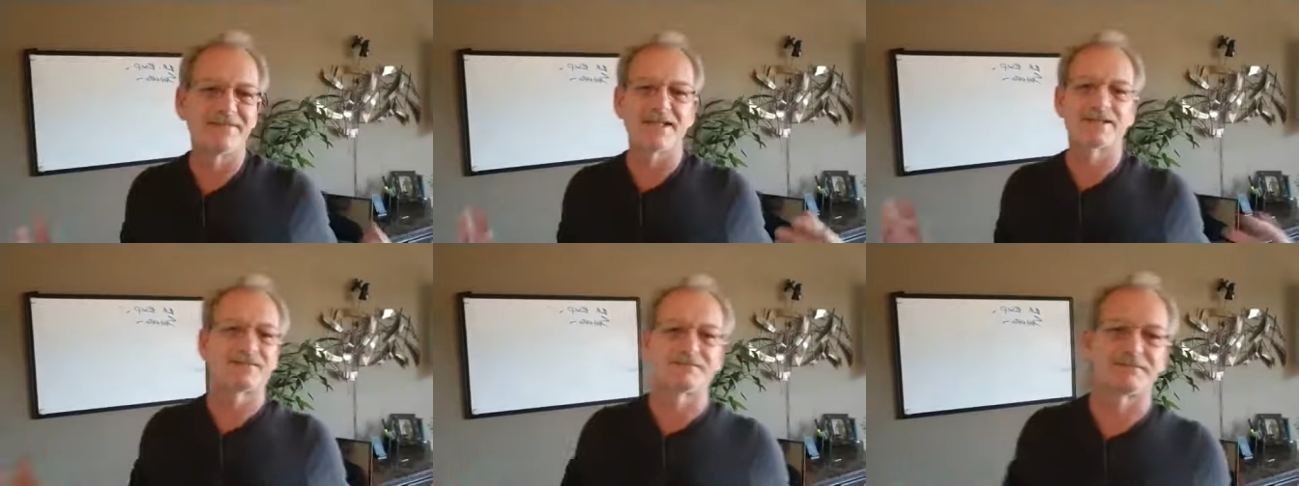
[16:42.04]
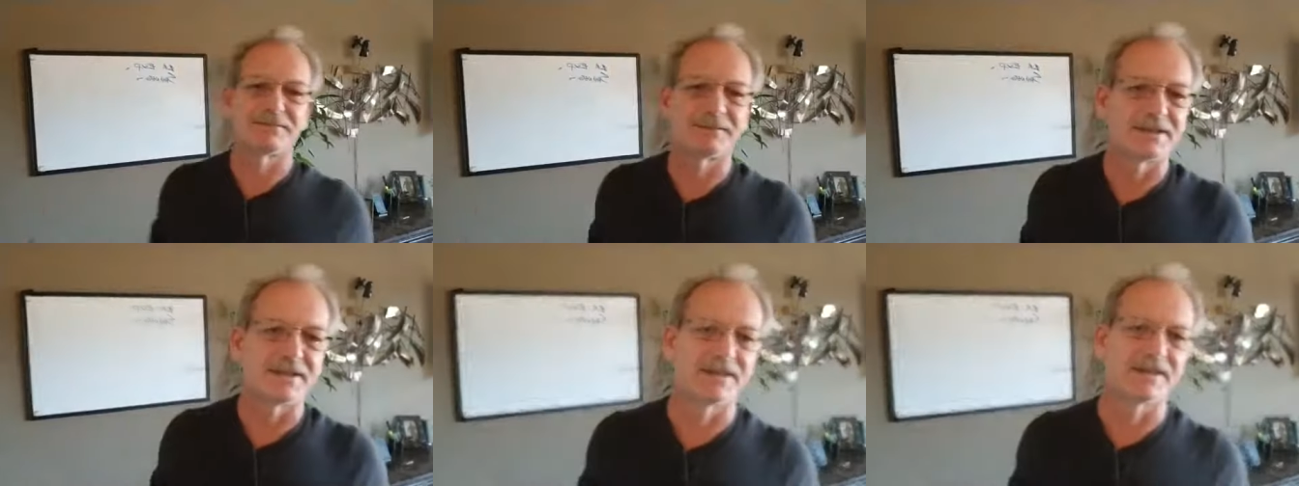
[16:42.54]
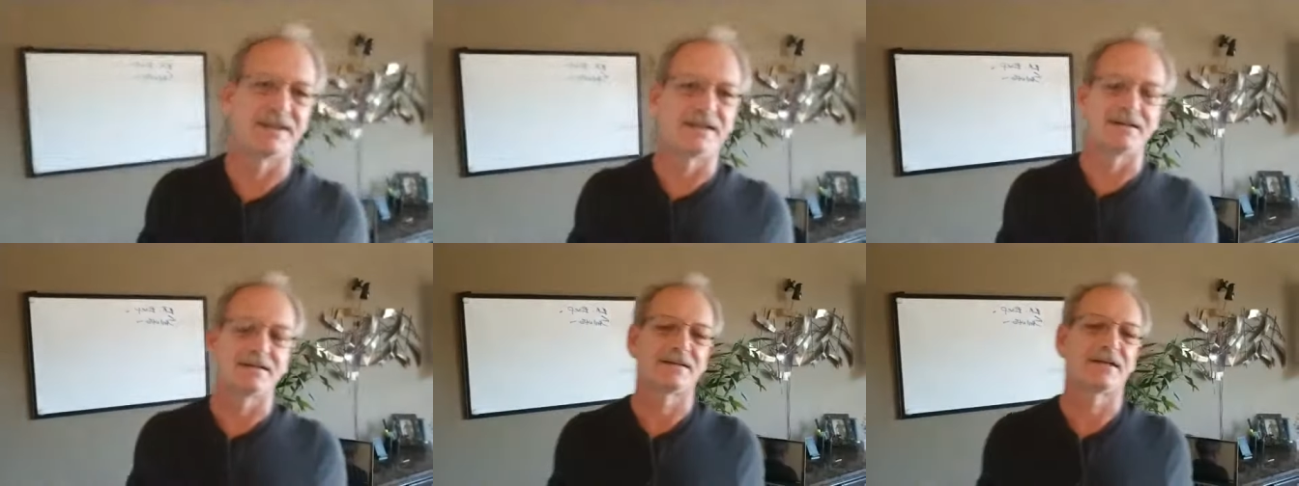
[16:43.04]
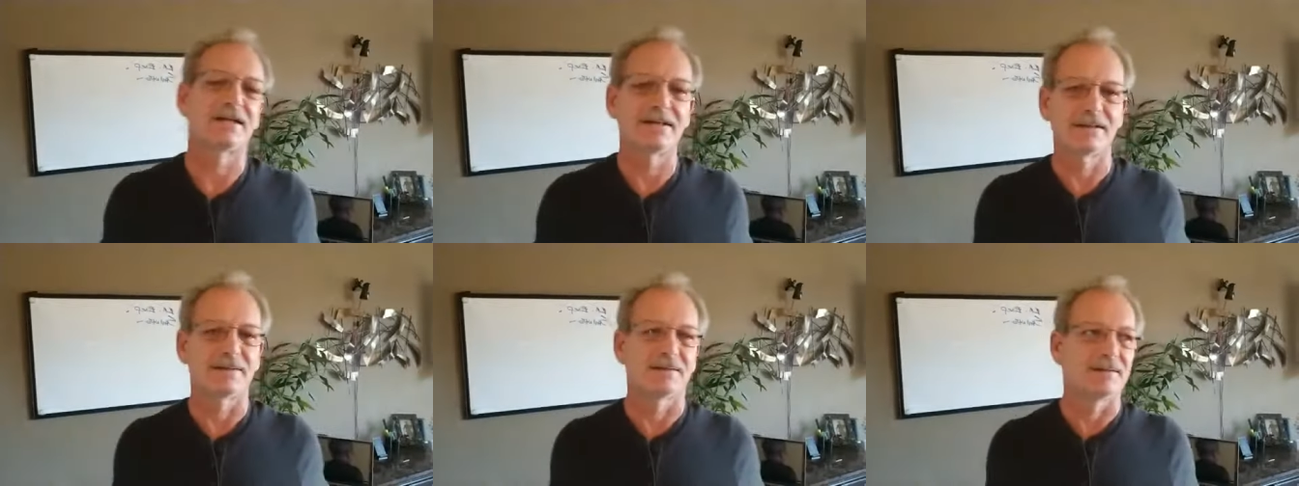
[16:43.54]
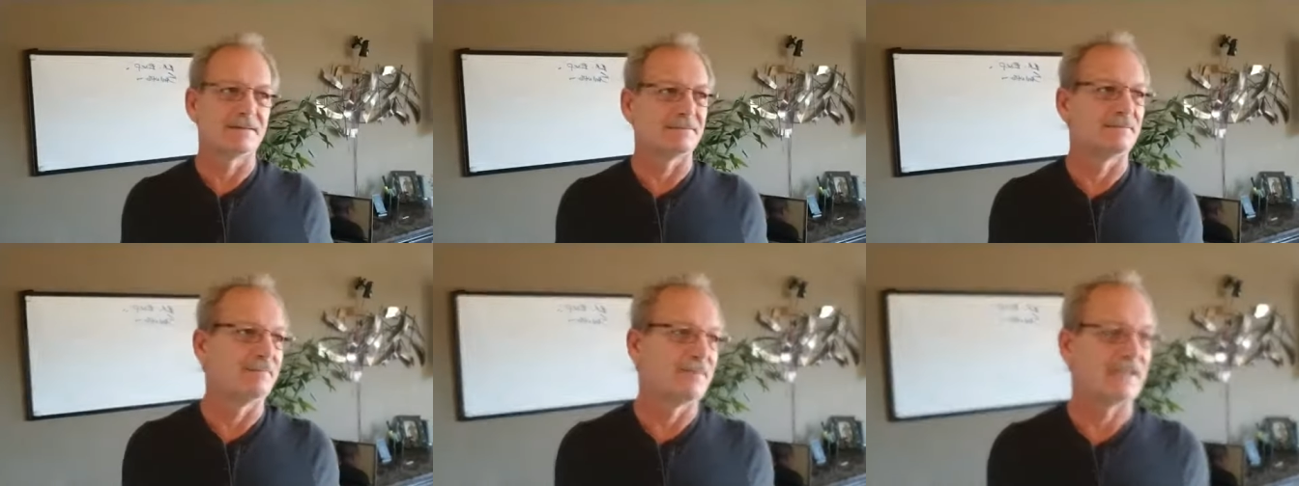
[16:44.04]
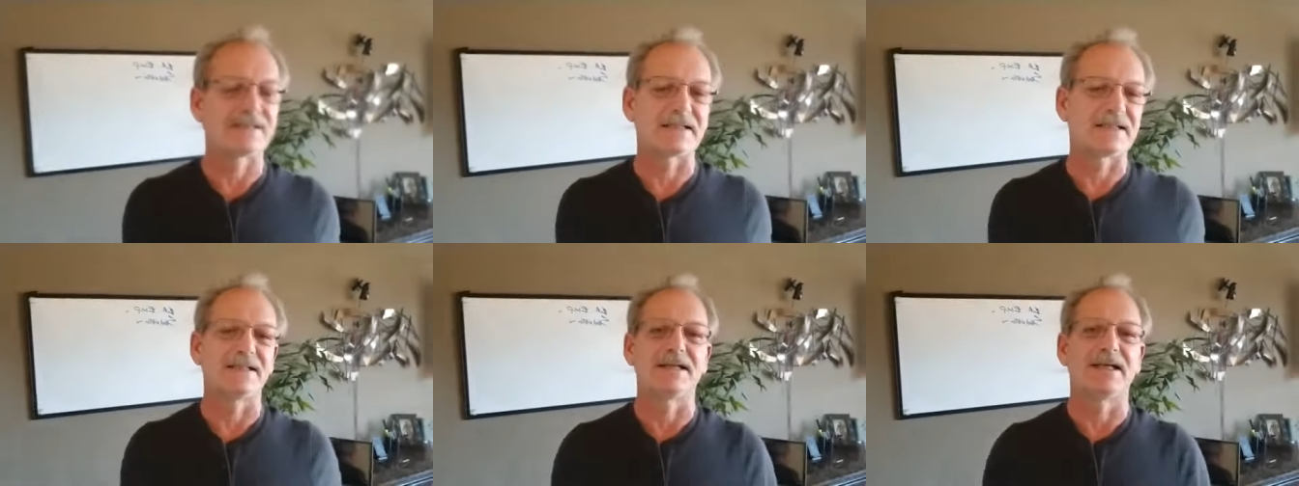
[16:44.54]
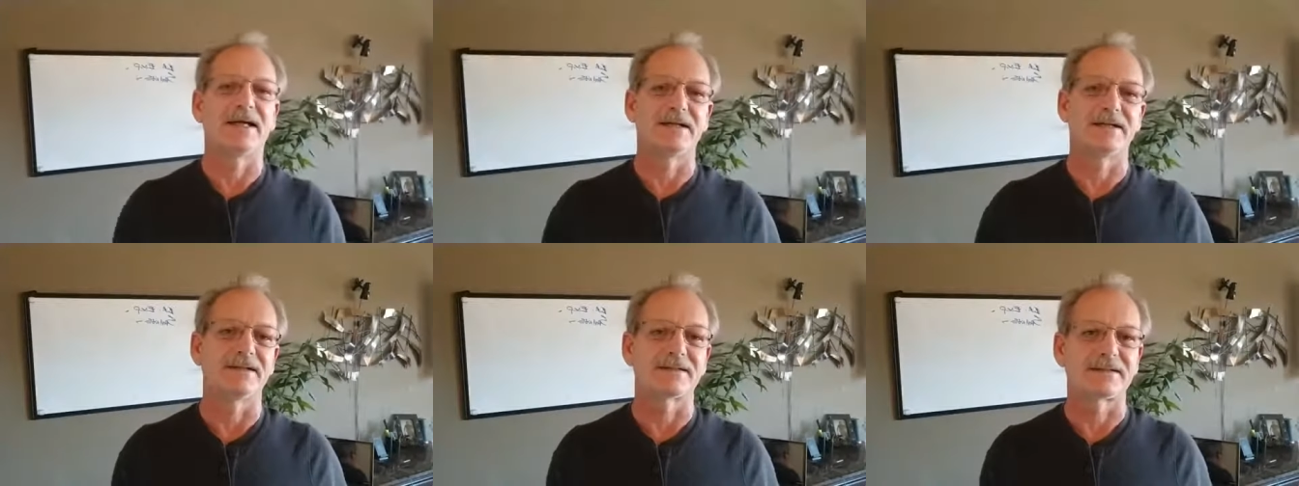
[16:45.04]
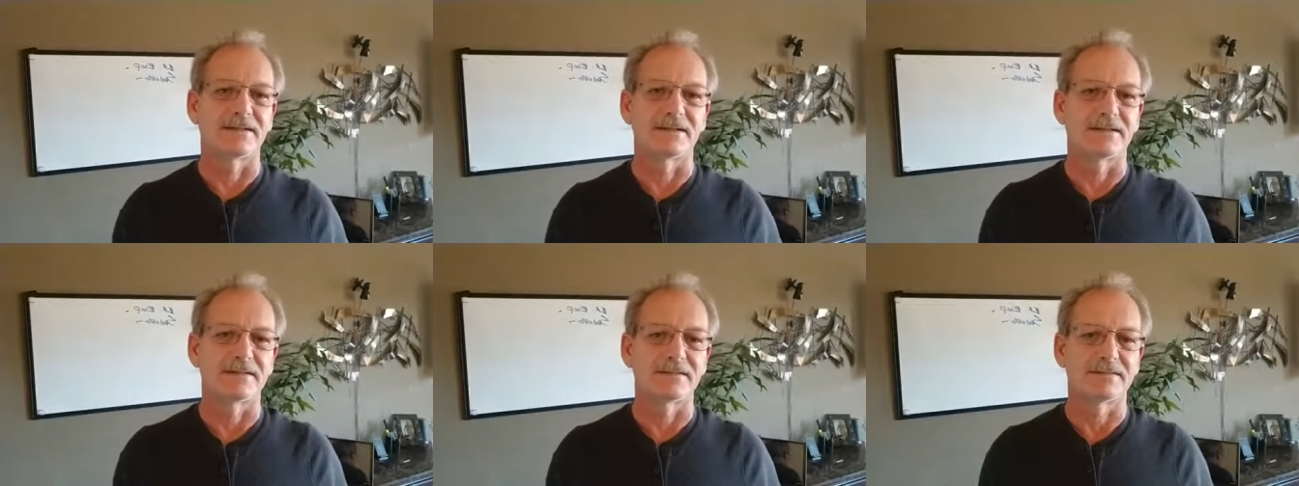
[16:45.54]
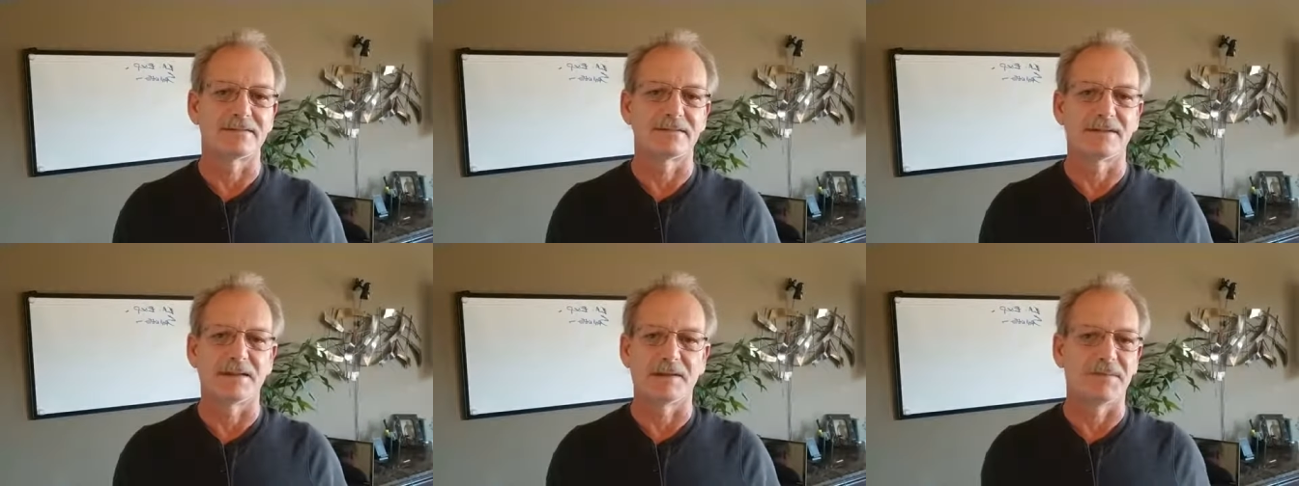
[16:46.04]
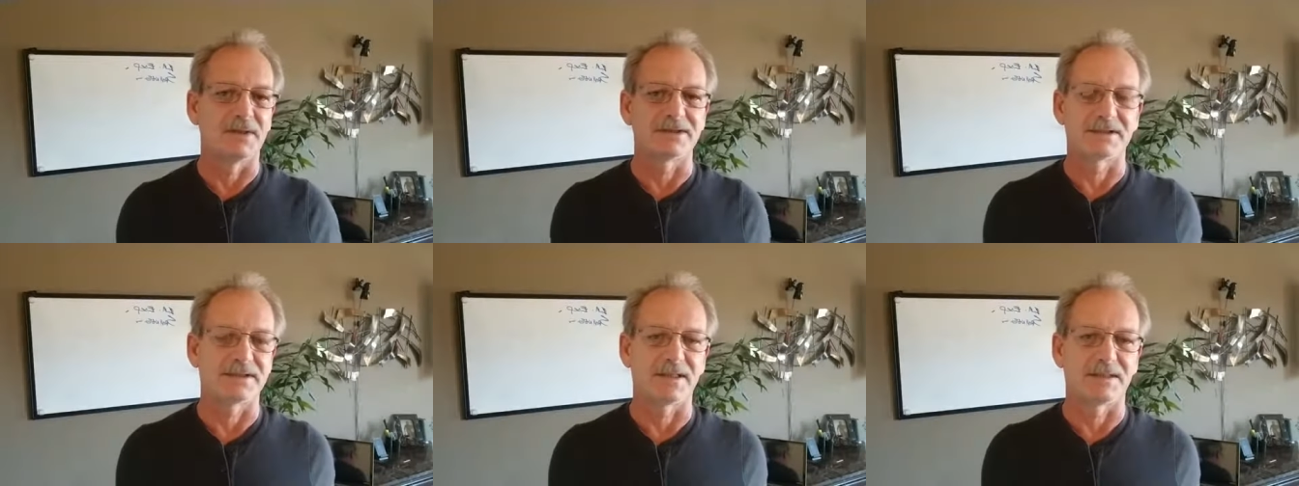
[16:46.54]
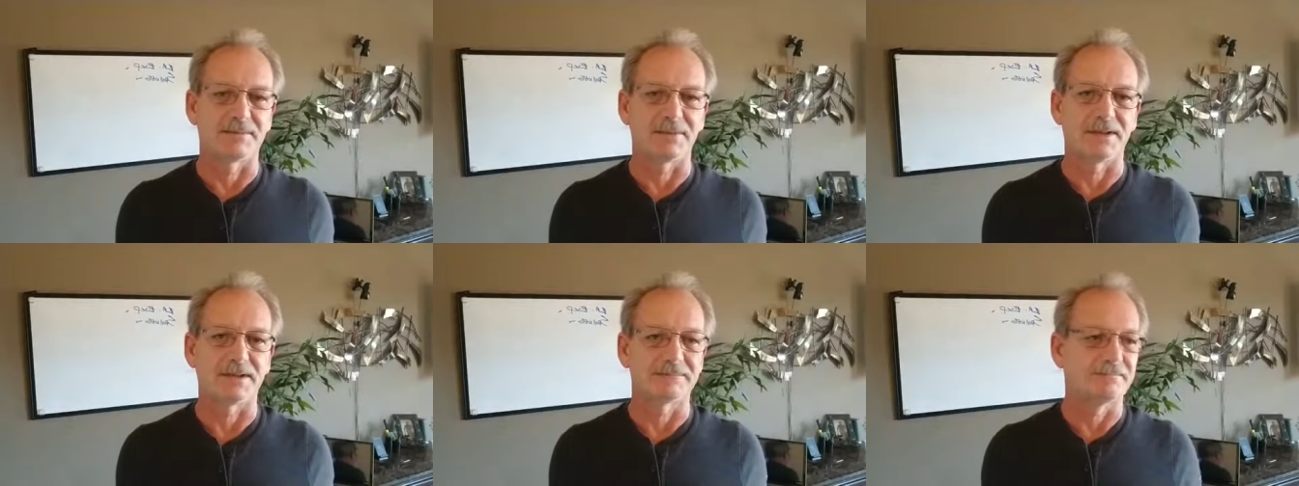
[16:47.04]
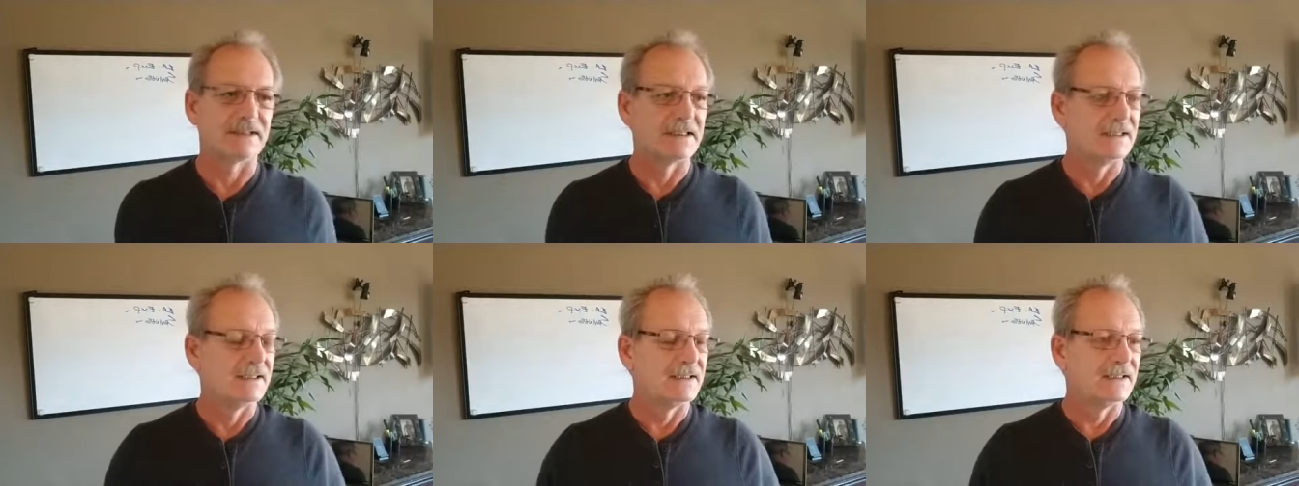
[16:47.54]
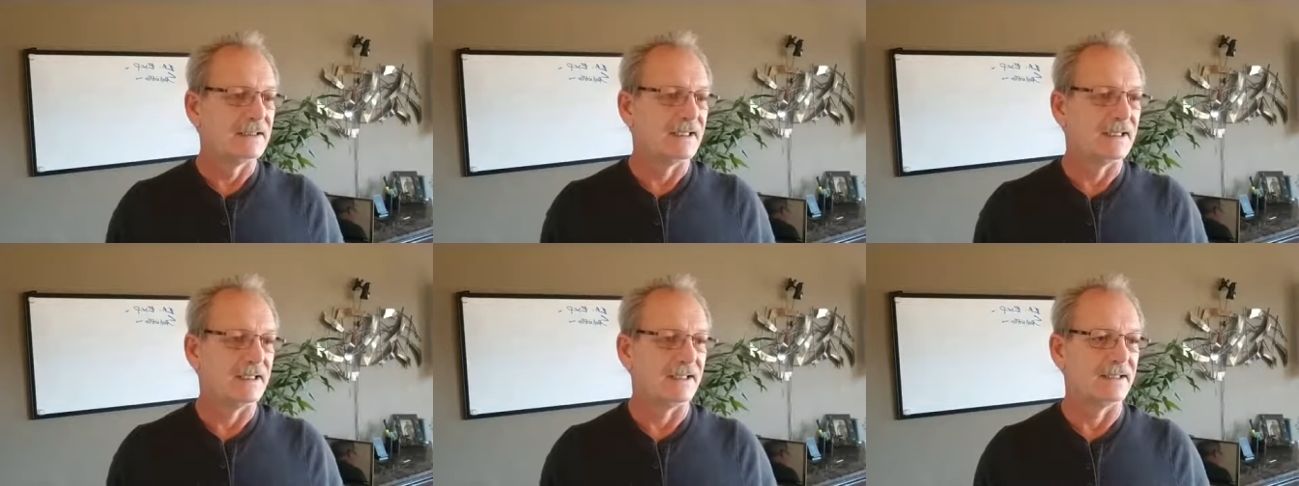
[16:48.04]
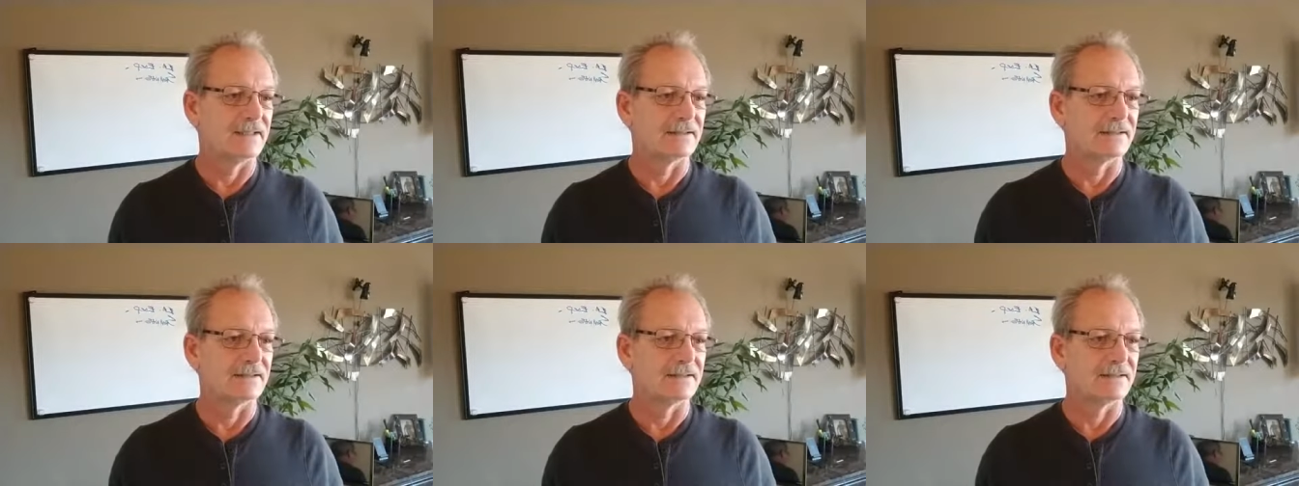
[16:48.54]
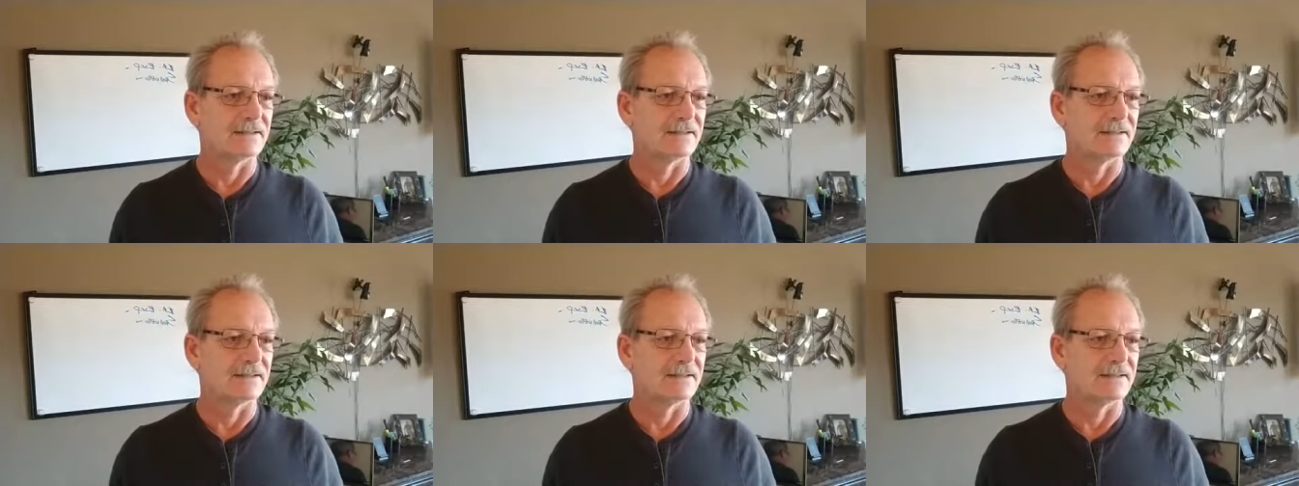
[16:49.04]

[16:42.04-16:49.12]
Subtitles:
that's really basically how you start a budget template. And